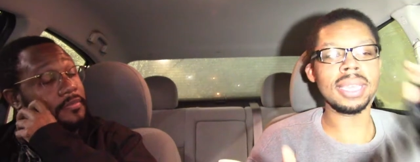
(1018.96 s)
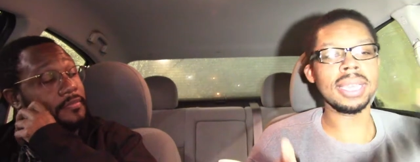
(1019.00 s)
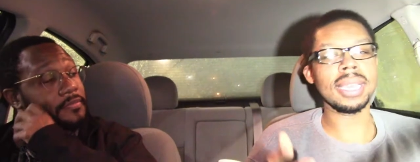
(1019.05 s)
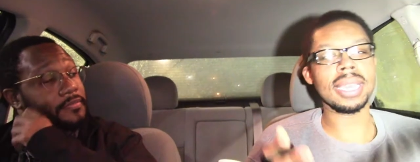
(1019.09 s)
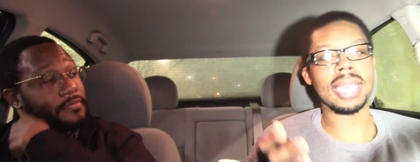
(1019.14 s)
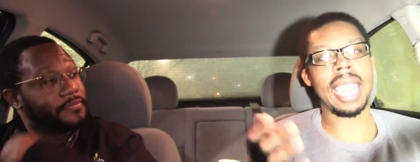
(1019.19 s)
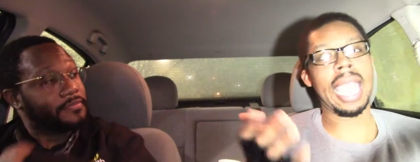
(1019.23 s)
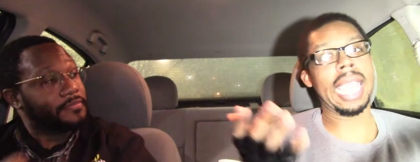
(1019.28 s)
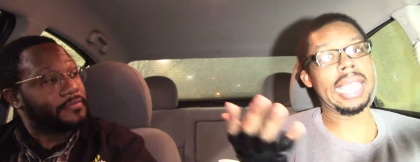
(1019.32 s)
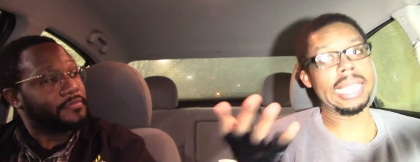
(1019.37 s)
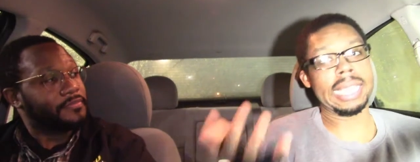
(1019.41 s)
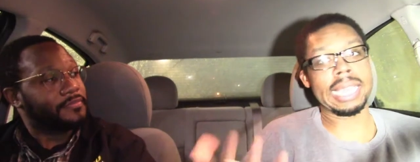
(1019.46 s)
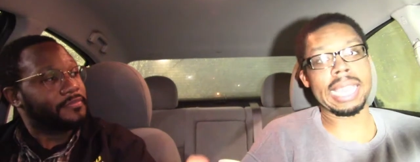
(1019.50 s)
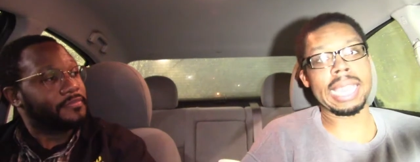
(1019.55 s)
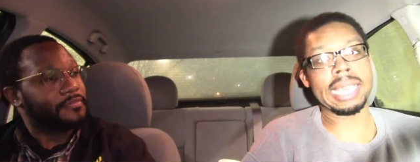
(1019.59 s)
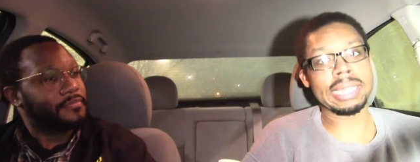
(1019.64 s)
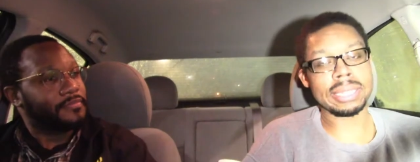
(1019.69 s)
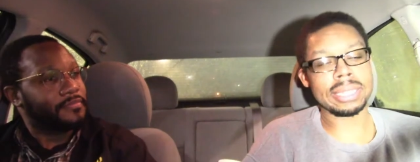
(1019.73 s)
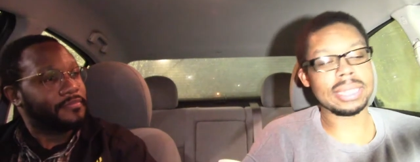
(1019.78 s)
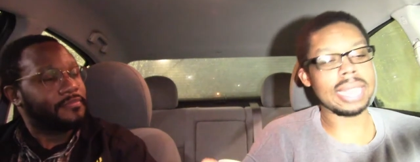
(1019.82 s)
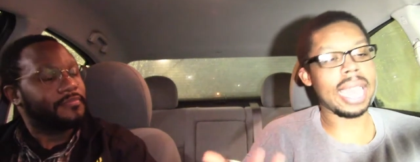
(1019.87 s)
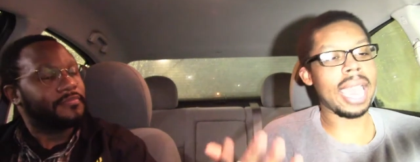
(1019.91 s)
Speaker 1: I
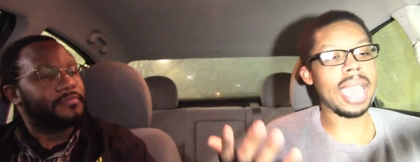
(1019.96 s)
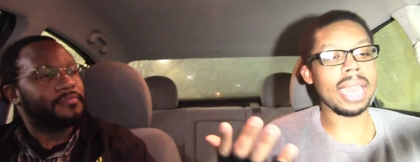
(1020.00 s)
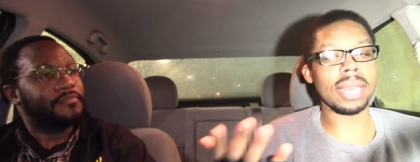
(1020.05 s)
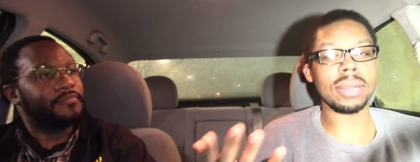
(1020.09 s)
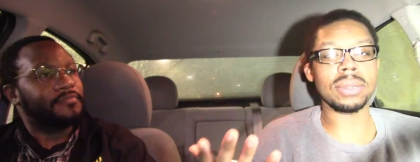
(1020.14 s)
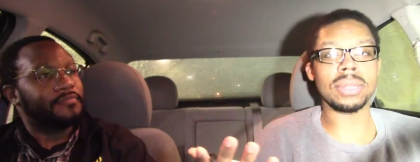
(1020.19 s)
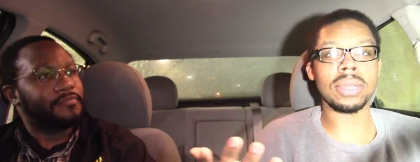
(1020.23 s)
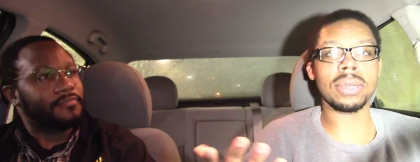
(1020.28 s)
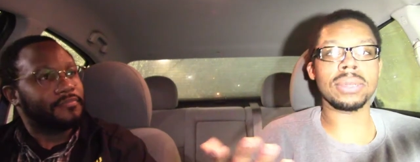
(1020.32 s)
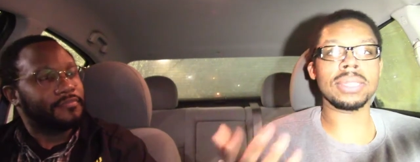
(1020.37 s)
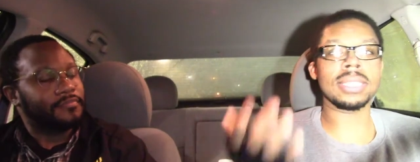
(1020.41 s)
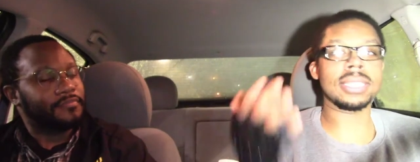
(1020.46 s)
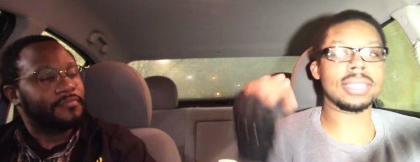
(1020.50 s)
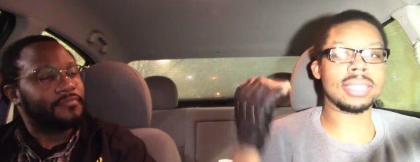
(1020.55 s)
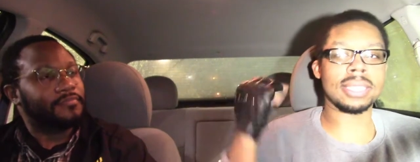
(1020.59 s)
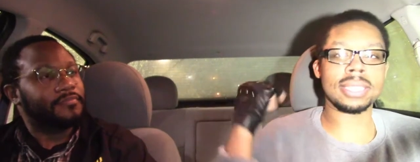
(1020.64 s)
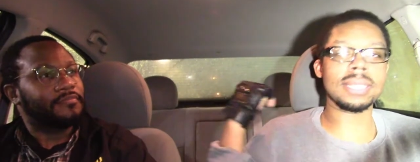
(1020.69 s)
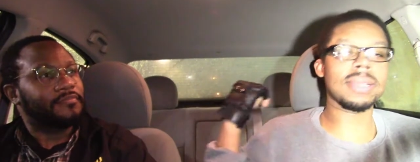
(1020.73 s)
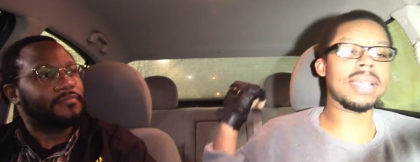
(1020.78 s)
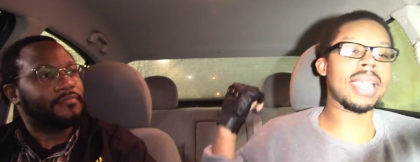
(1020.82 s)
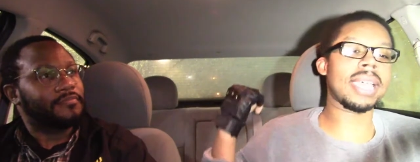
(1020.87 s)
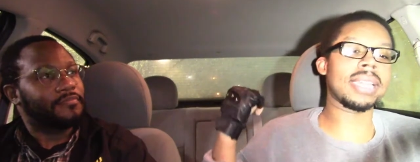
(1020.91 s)
guess I don't know. He
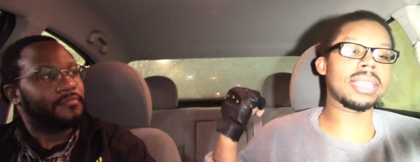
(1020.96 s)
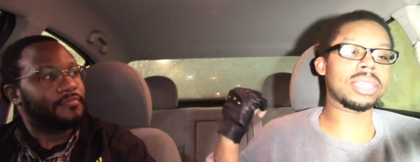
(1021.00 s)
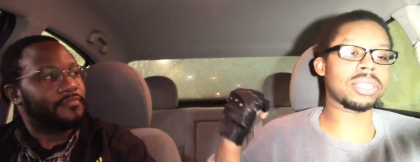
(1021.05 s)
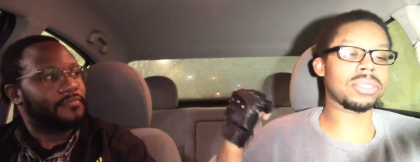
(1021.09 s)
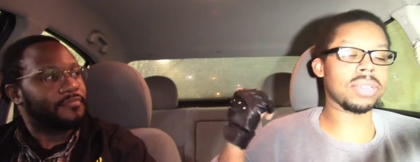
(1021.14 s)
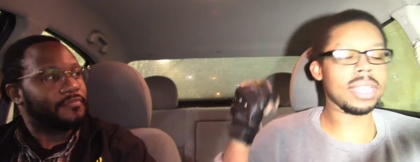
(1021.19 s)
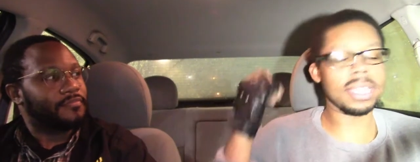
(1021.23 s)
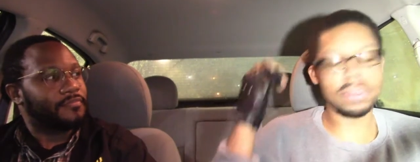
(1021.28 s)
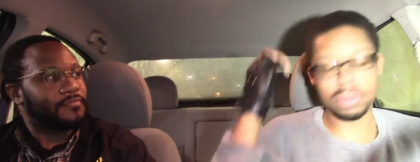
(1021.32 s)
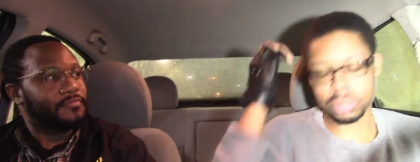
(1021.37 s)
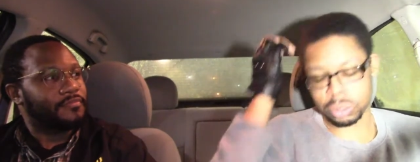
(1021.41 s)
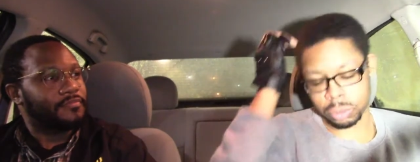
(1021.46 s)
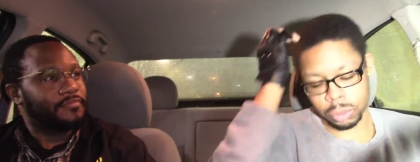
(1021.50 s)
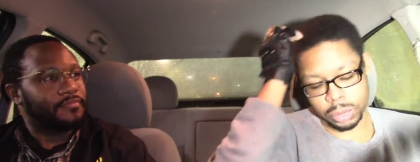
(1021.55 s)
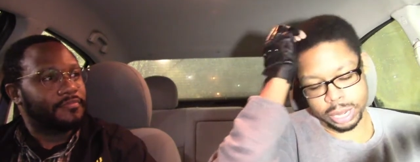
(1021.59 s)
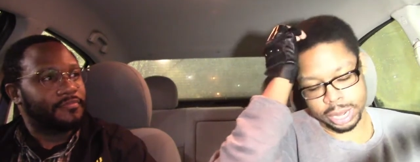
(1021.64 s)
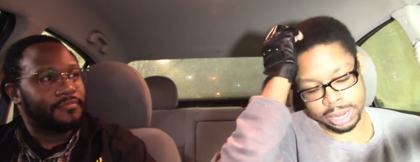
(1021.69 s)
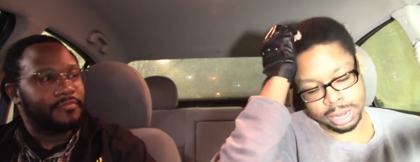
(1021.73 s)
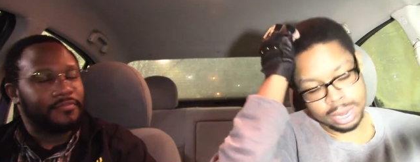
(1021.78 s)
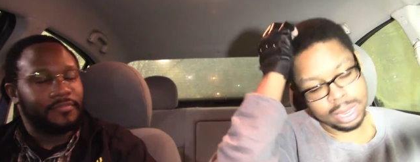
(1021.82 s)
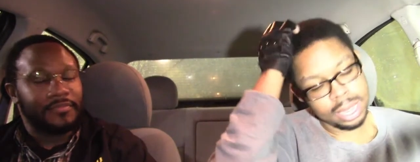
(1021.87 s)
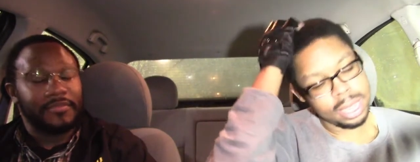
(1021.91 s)
still had to. it was
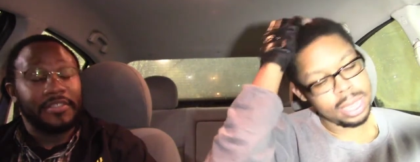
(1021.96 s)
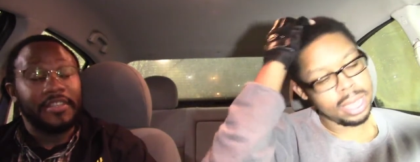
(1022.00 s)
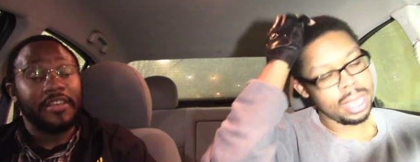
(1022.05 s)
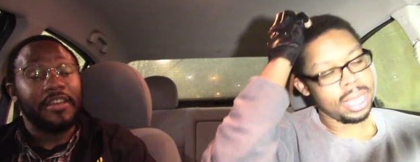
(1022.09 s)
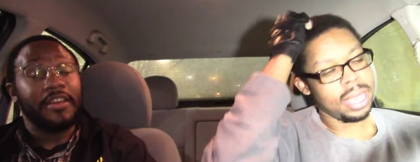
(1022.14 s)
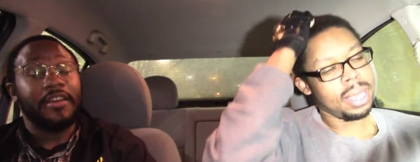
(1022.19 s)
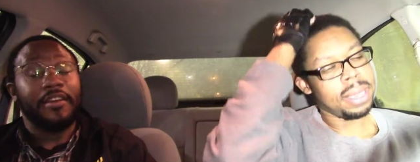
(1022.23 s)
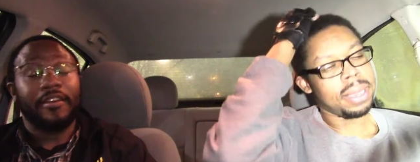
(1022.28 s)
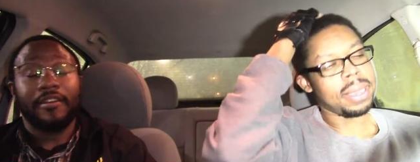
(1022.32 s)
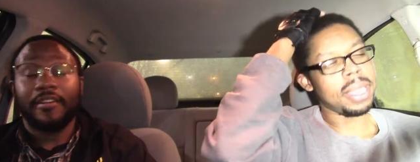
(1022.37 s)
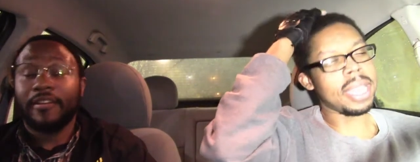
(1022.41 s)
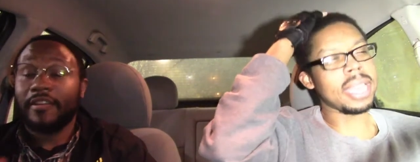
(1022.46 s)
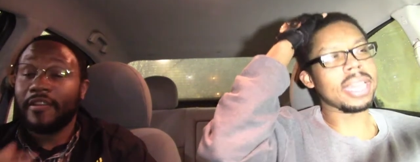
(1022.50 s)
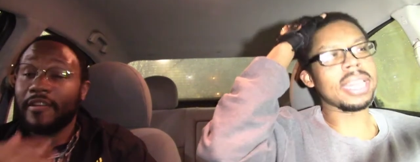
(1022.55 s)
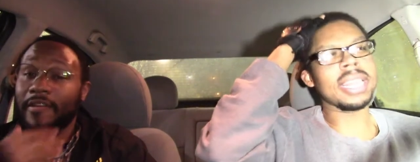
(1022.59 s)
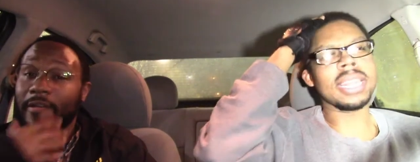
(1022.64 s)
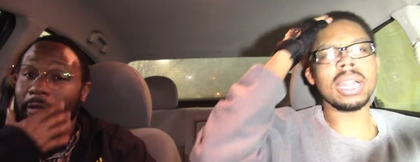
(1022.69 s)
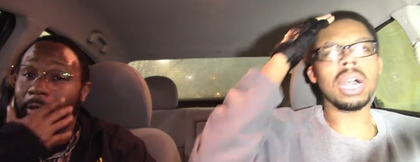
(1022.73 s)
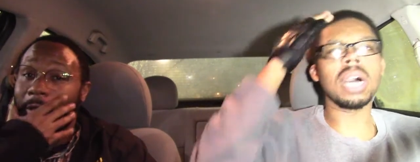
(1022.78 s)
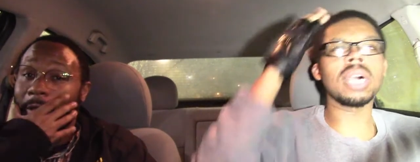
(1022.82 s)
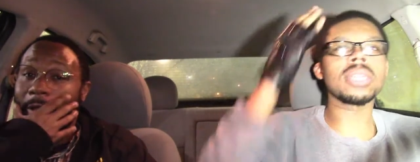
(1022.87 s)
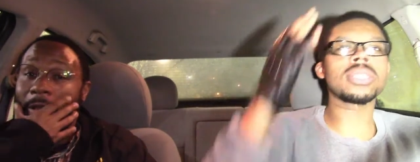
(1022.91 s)
weird. Yeah. And then
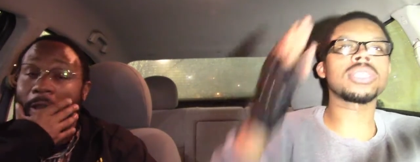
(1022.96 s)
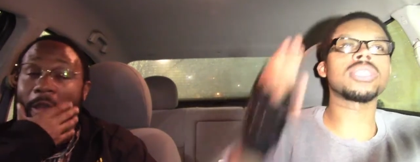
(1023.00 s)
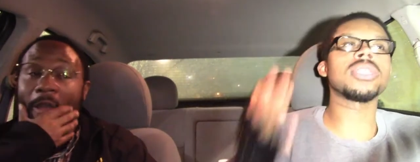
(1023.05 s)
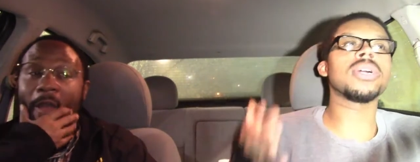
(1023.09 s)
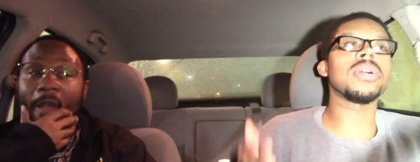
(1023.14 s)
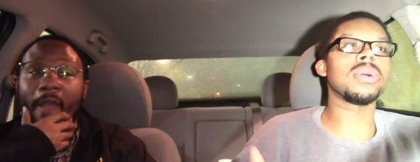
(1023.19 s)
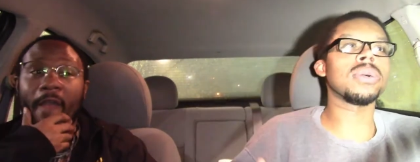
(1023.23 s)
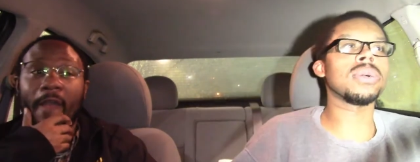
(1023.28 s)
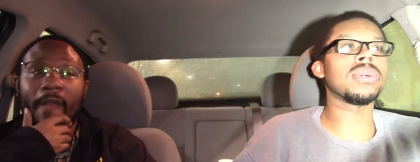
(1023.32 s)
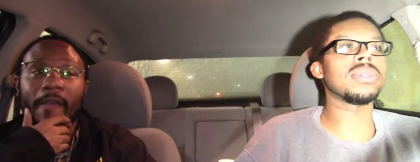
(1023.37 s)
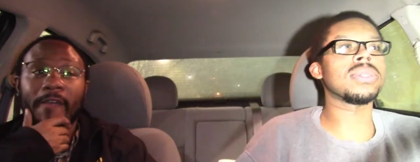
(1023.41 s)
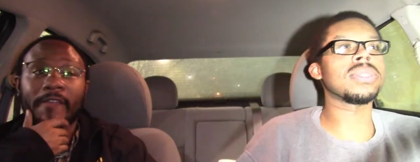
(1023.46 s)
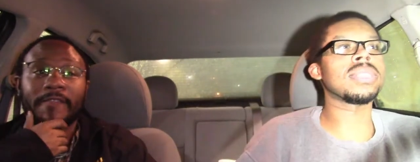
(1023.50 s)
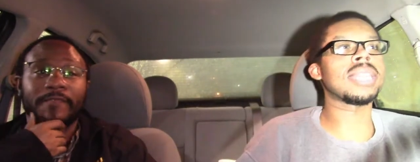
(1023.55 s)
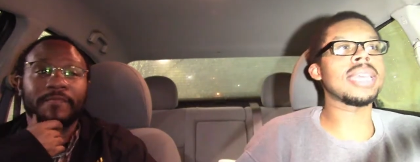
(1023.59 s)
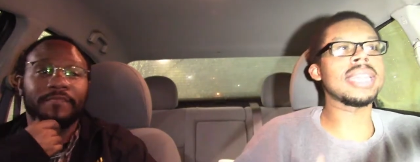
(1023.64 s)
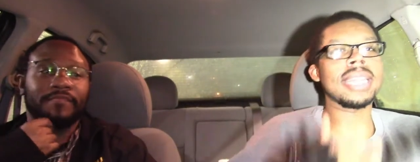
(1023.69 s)
also, then